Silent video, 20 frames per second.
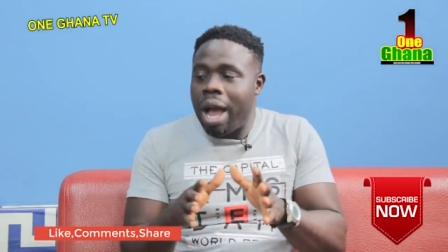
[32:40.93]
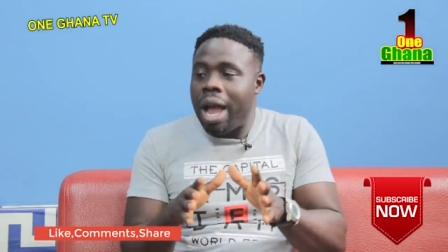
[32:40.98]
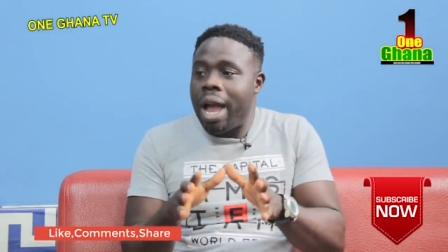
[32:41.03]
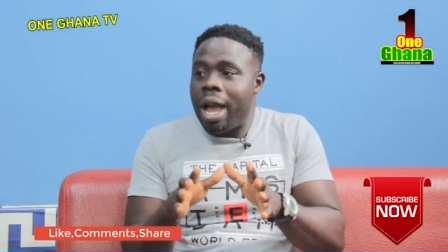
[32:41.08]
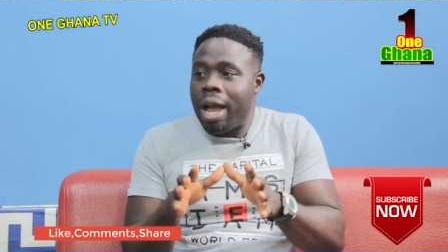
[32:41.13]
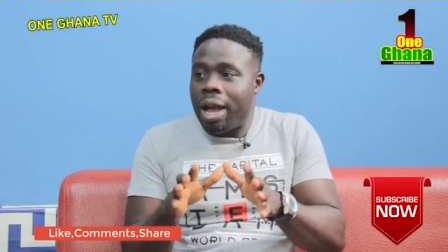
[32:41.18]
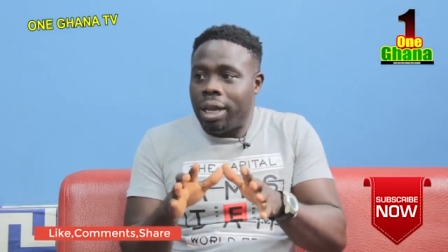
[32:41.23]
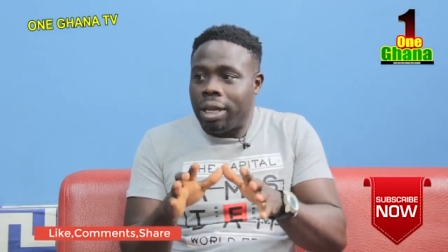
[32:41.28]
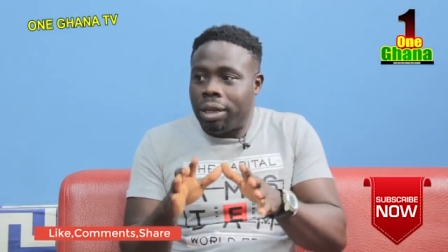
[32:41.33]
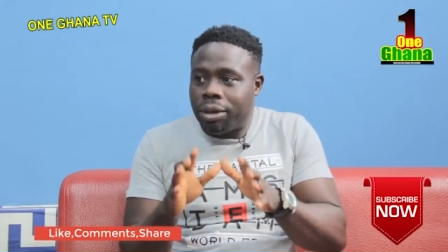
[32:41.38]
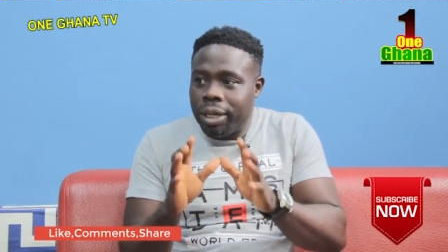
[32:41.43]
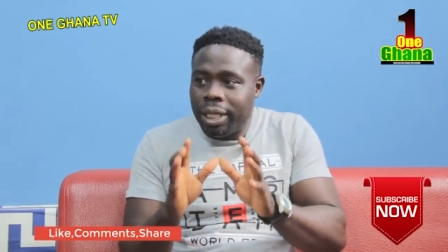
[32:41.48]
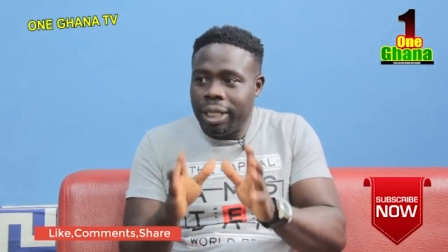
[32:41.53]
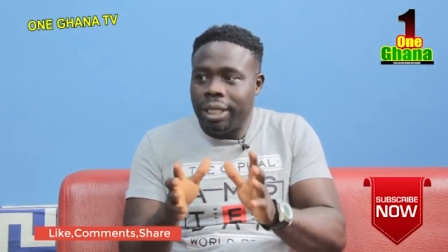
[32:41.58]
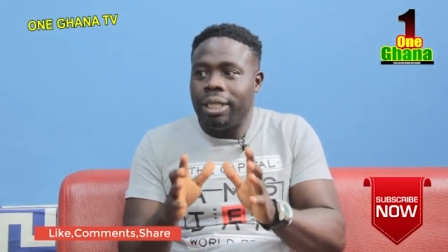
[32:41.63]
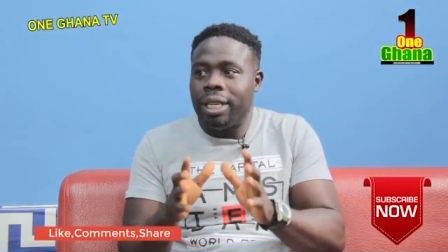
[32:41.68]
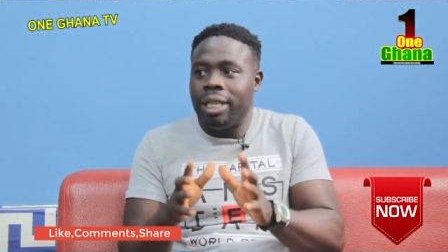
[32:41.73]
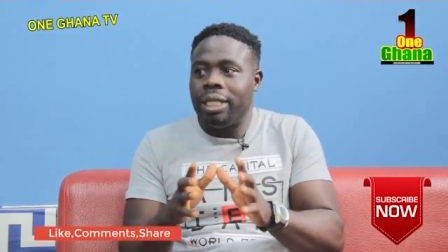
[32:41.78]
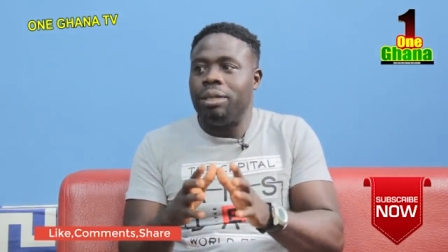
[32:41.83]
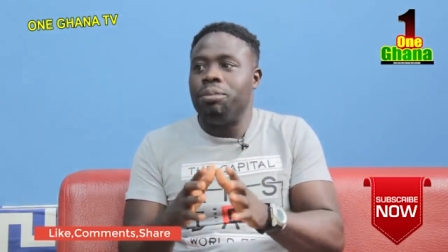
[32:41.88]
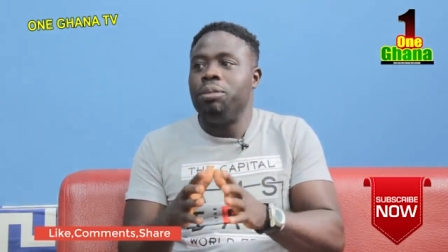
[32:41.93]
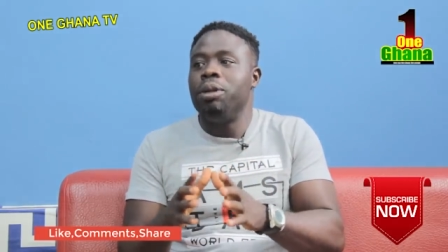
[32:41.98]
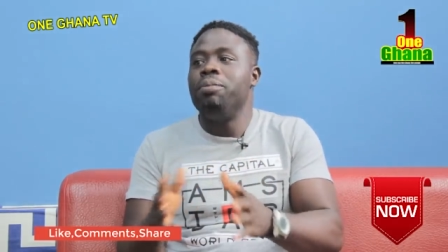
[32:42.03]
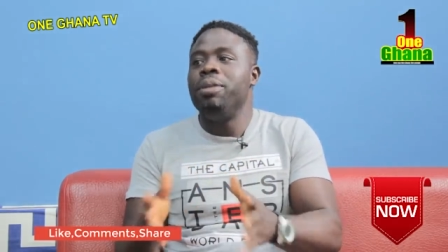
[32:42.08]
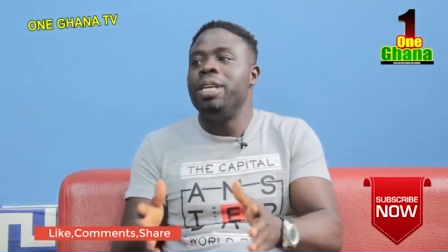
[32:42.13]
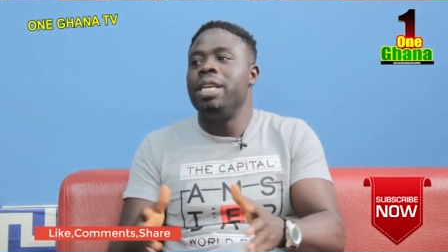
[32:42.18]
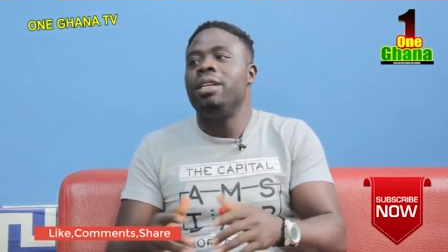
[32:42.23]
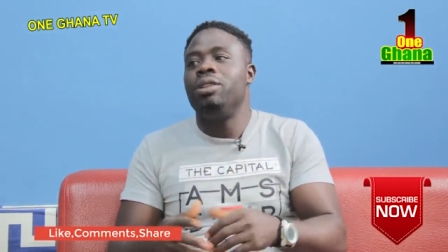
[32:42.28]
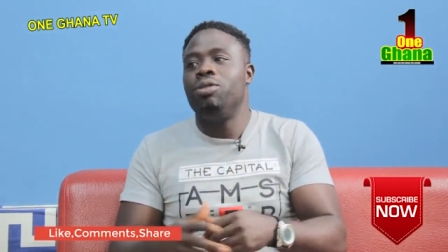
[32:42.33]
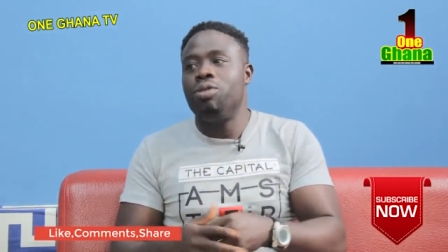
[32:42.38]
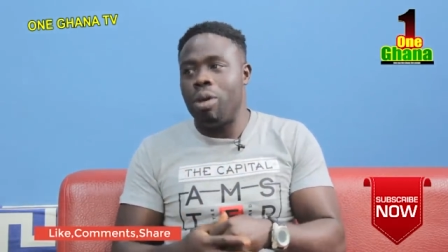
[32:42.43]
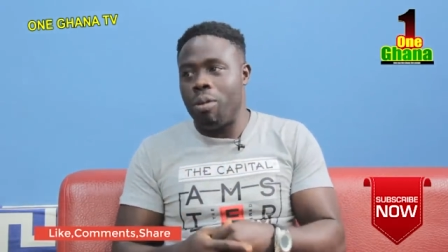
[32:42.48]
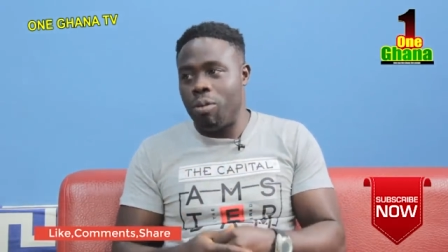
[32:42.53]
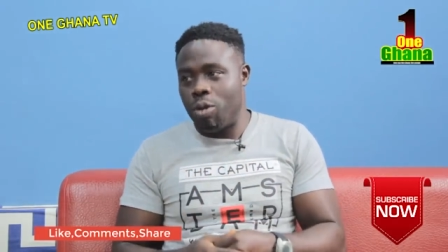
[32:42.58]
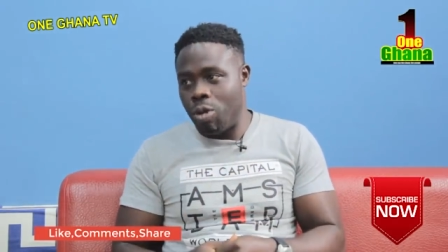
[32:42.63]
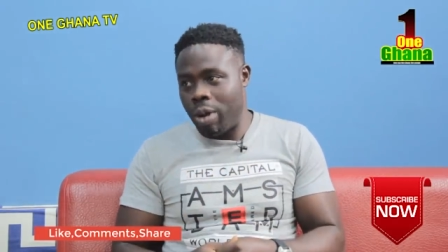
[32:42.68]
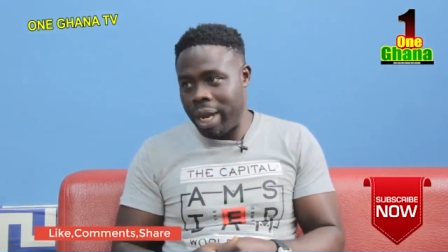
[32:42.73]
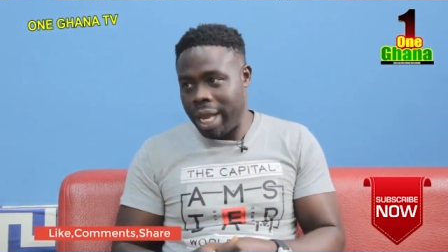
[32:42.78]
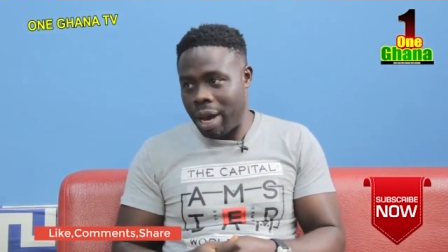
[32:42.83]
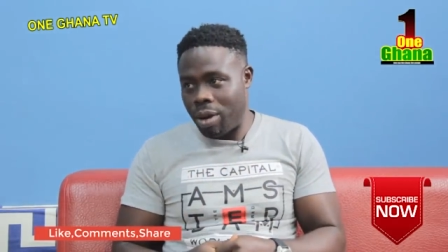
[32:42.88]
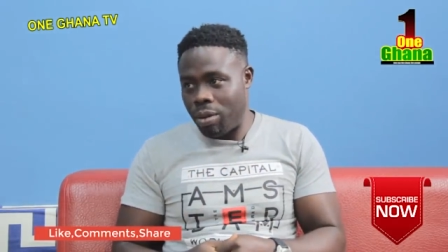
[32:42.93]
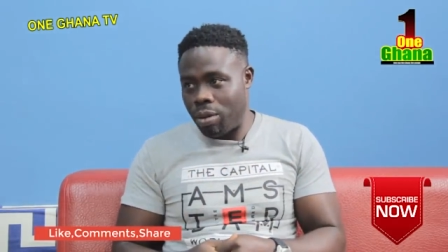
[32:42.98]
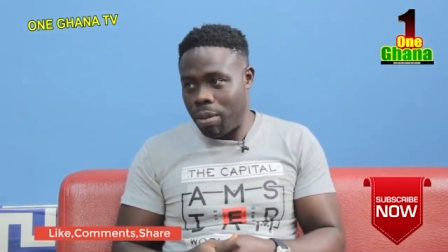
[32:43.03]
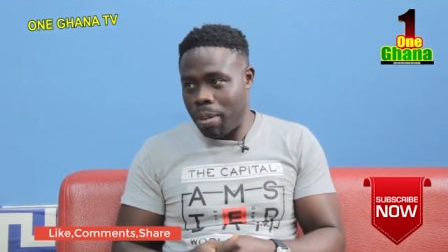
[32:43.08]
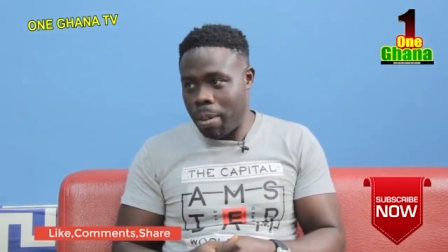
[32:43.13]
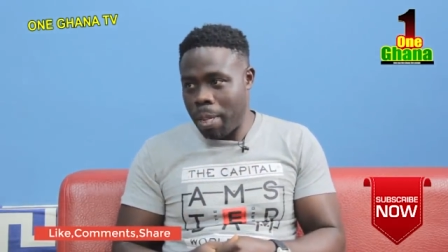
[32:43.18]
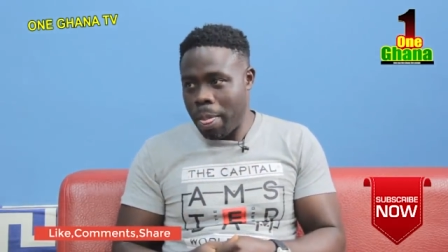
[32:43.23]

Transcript: uh, Christians be me do on Hoyao.